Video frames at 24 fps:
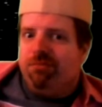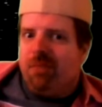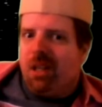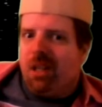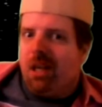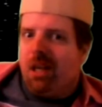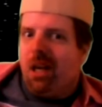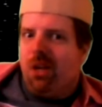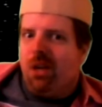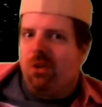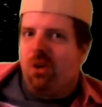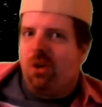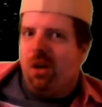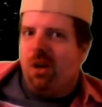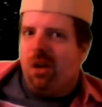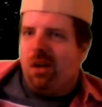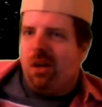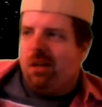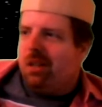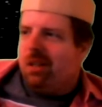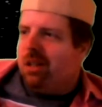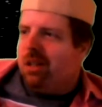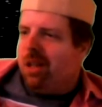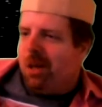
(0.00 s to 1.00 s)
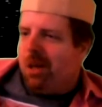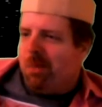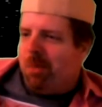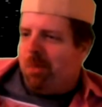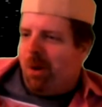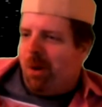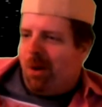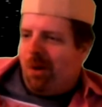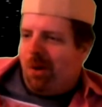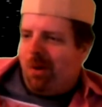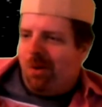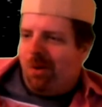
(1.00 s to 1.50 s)
And I try not to let
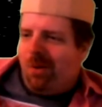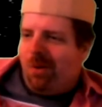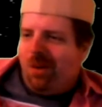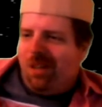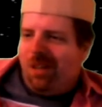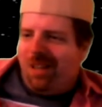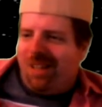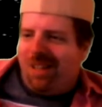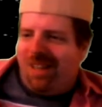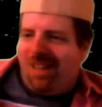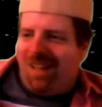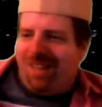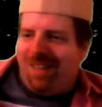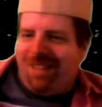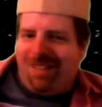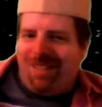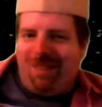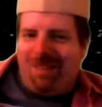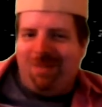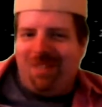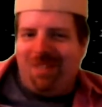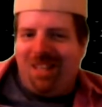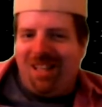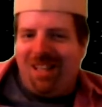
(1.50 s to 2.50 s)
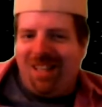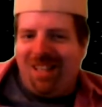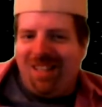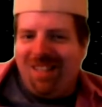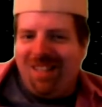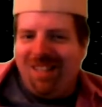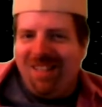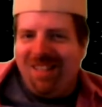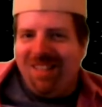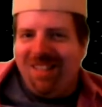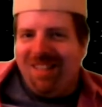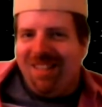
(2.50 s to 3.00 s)
paranoia get to me.
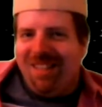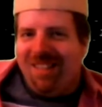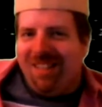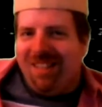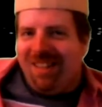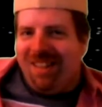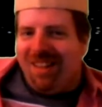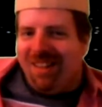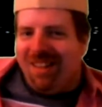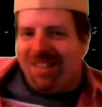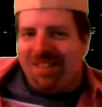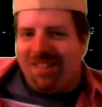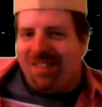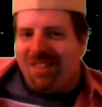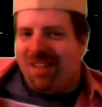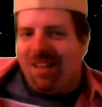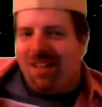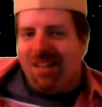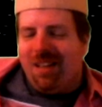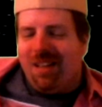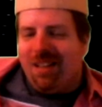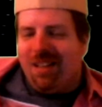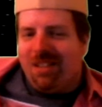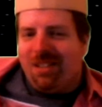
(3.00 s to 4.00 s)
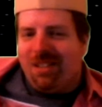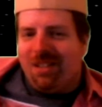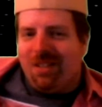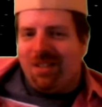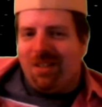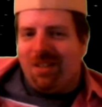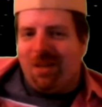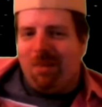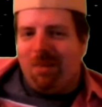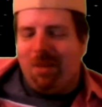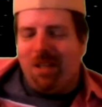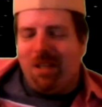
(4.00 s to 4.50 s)
I try not
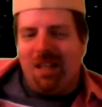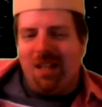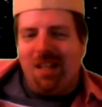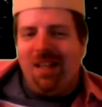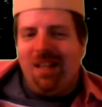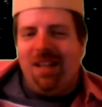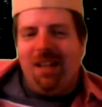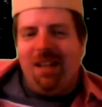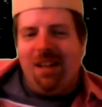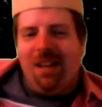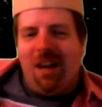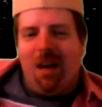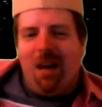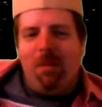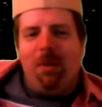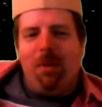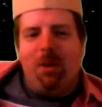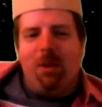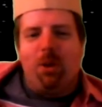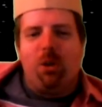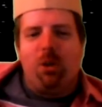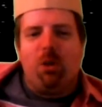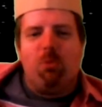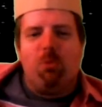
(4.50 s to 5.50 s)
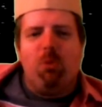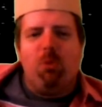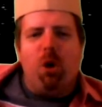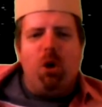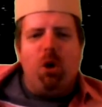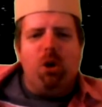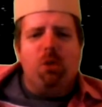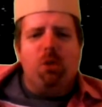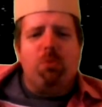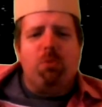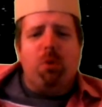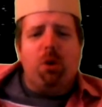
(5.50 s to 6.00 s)
to. I'm like the
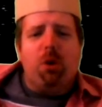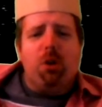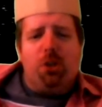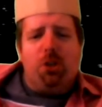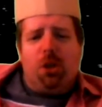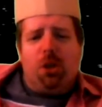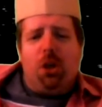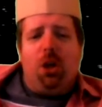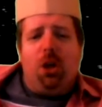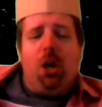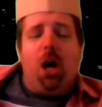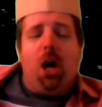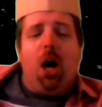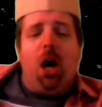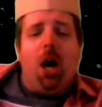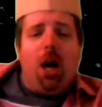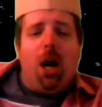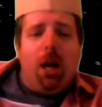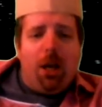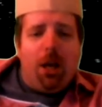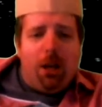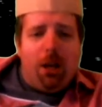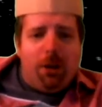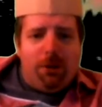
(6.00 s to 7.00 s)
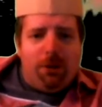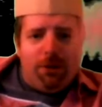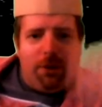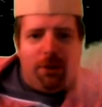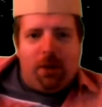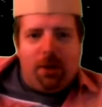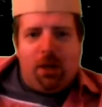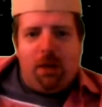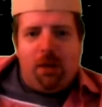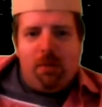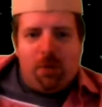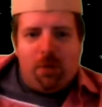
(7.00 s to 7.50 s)
smartest person alive,
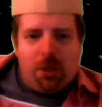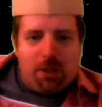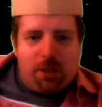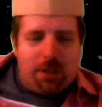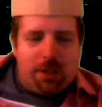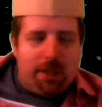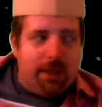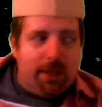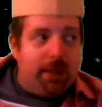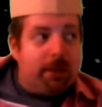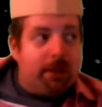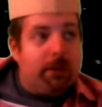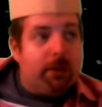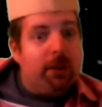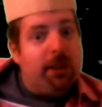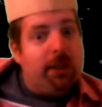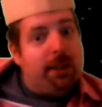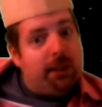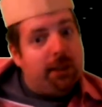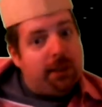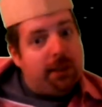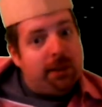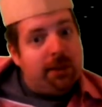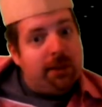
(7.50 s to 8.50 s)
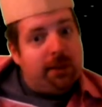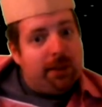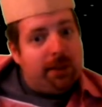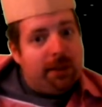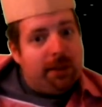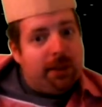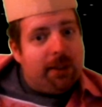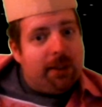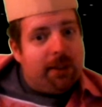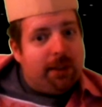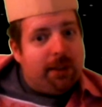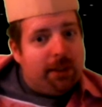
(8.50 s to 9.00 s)
and I'm just like, well,
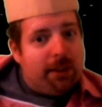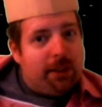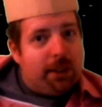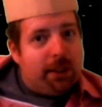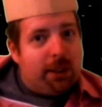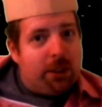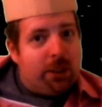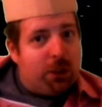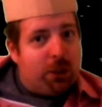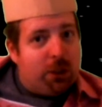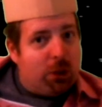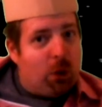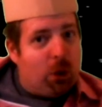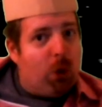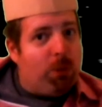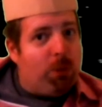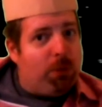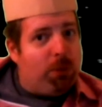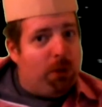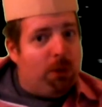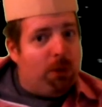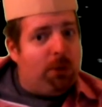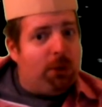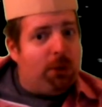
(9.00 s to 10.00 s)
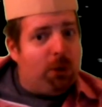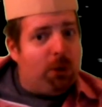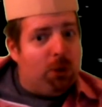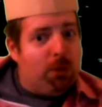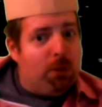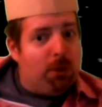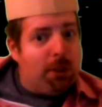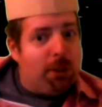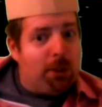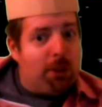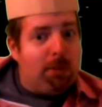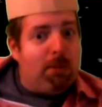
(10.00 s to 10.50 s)
I sure hope
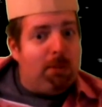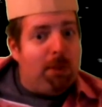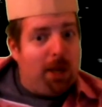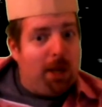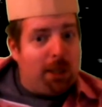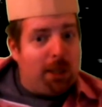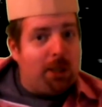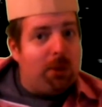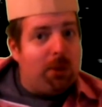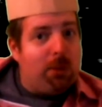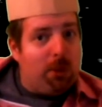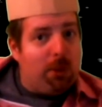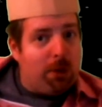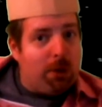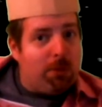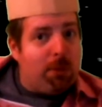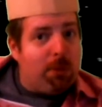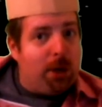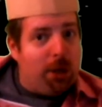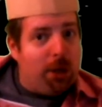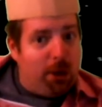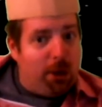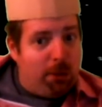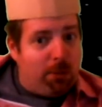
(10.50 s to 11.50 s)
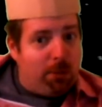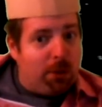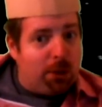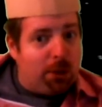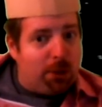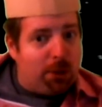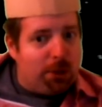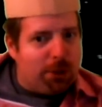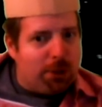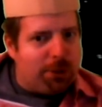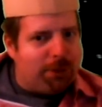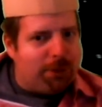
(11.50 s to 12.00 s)
YouTube isn't messing with my
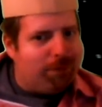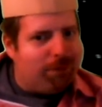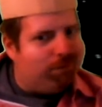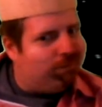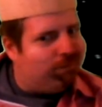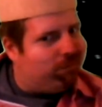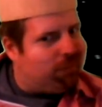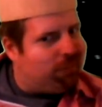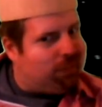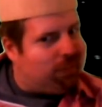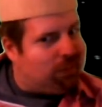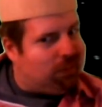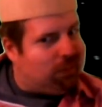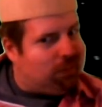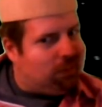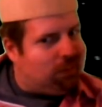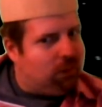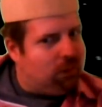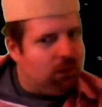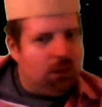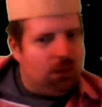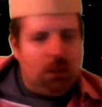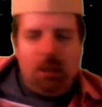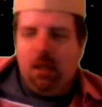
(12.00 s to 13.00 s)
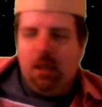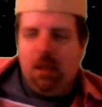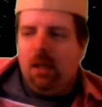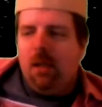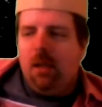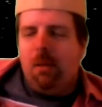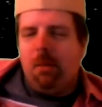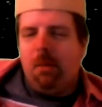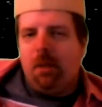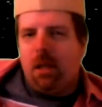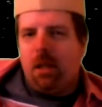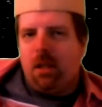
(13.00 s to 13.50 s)
numbers.
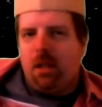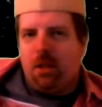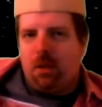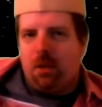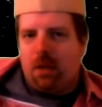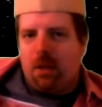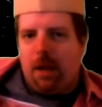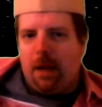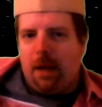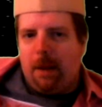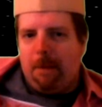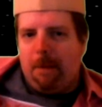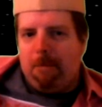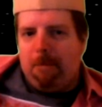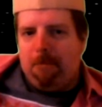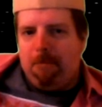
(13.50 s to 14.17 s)
But that's okay.